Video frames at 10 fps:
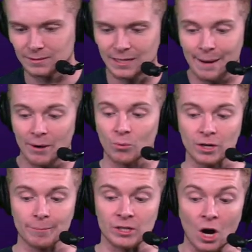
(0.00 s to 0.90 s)
Time man, we're
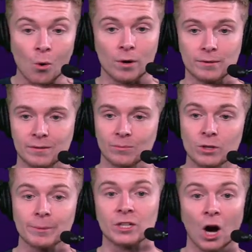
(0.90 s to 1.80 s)
gonna be going. We're
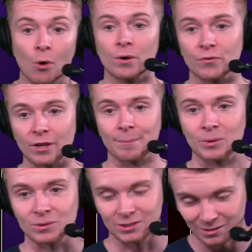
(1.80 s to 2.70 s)
gonna be going for that
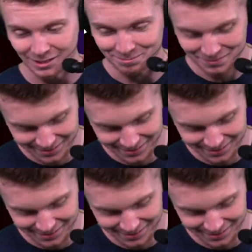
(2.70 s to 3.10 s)
Bulls stream.